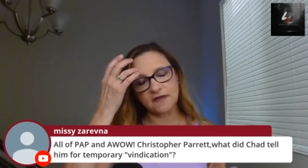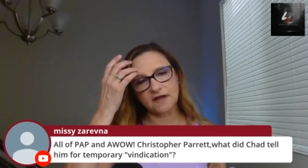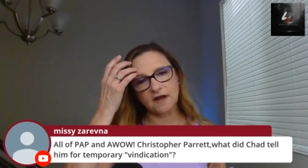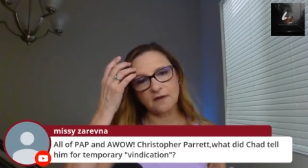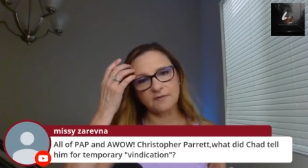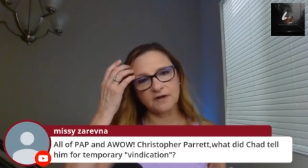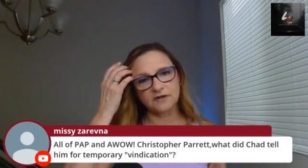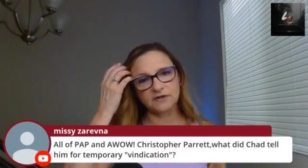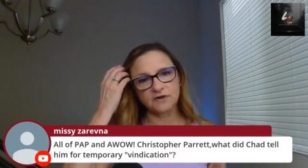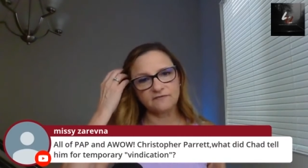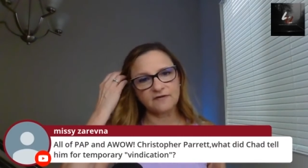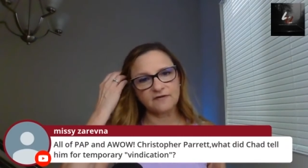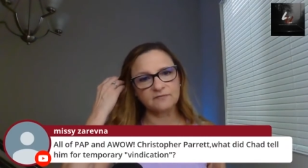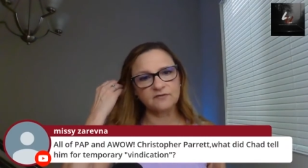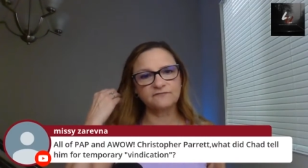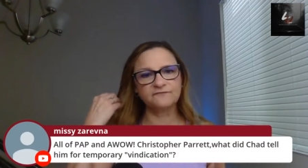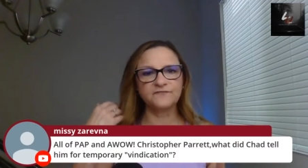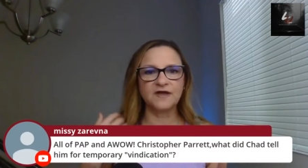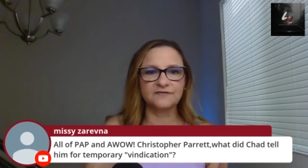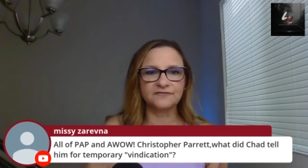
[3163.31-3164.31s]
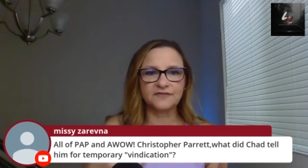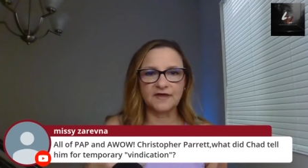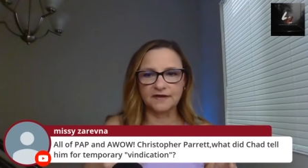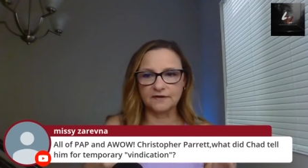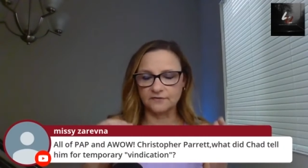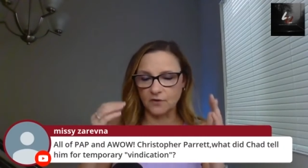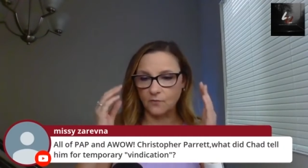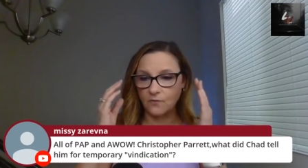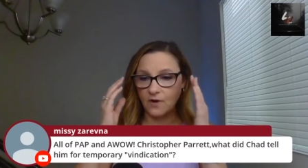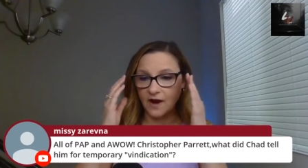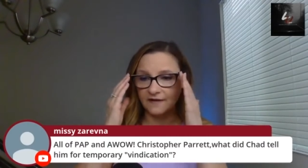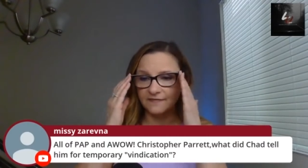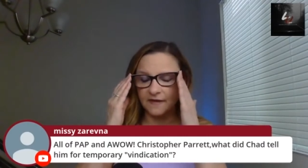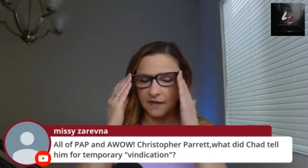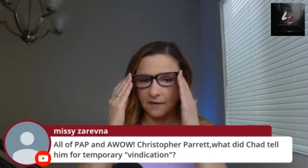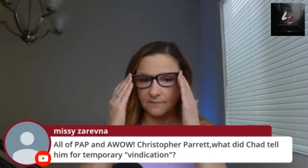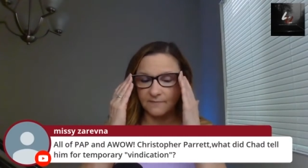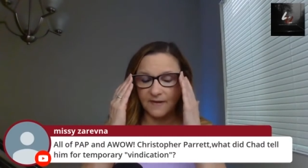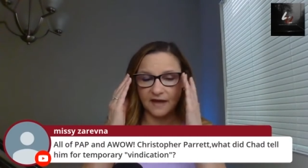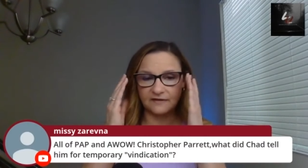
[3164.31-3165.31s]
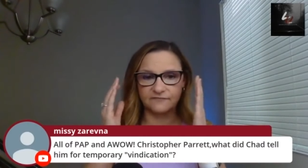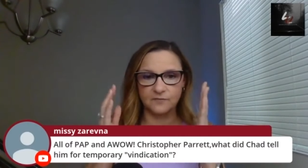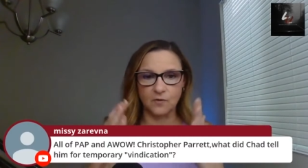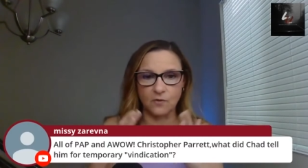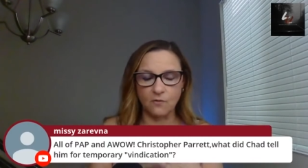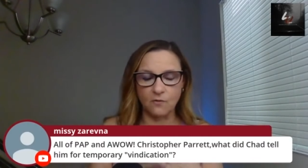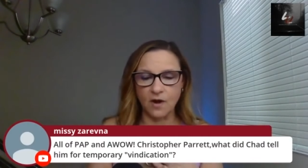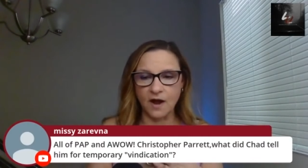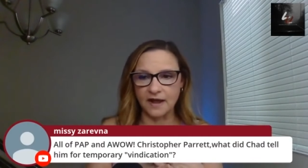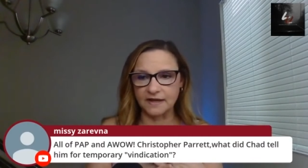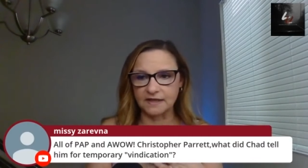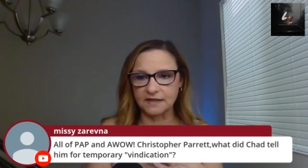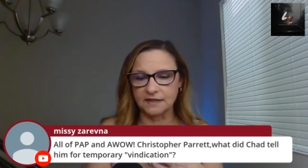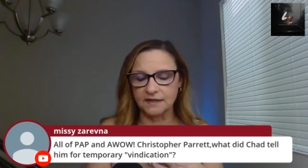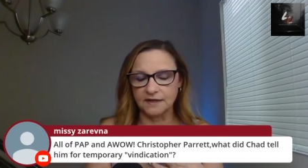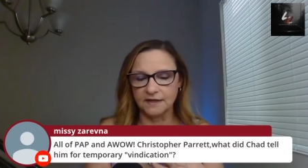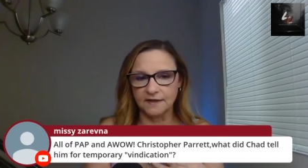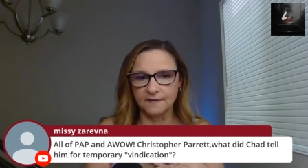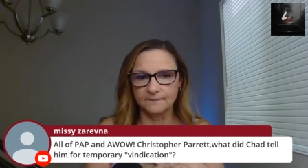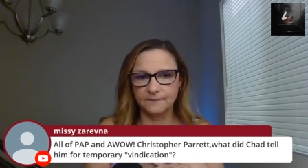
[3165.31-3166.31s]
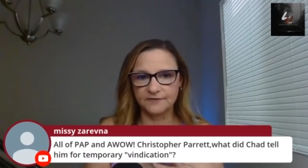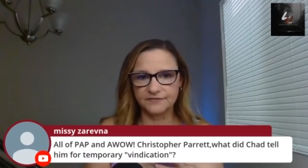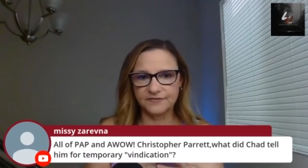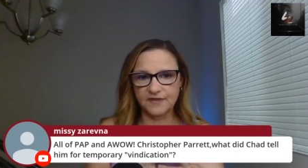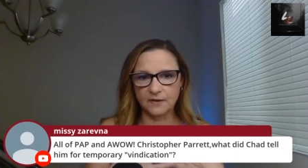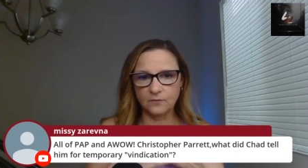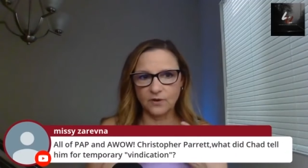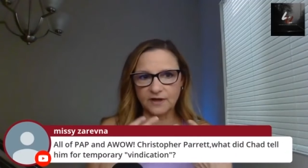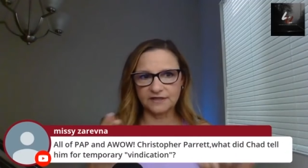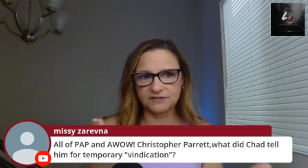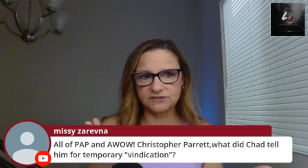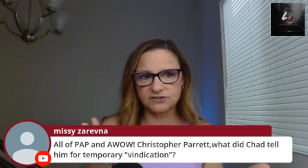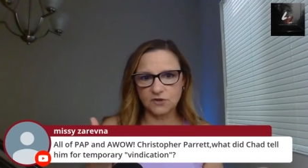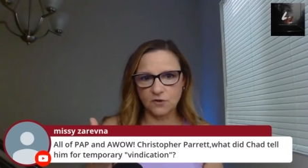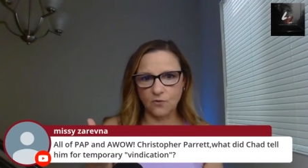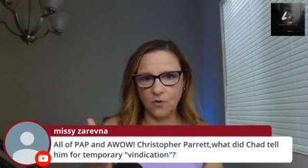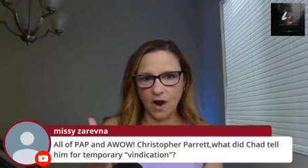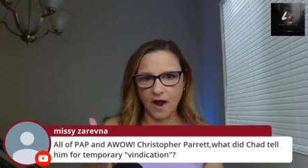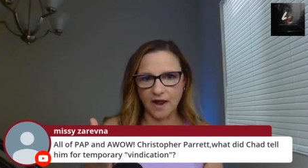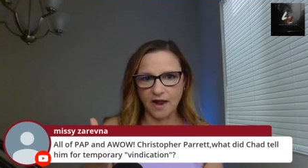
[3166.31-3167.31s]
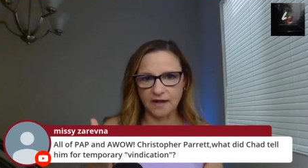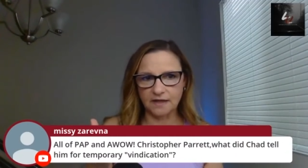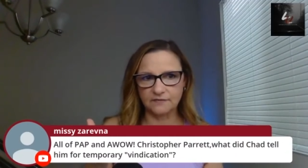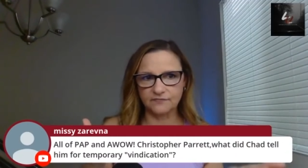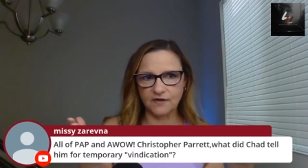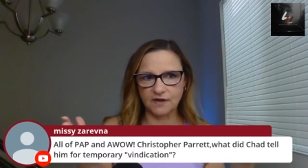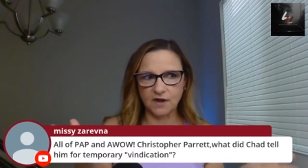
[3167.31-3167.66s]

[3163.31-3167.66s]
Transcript: They got married November 5th. I don't know why they came back from Hawaii, but they went to Hawaii.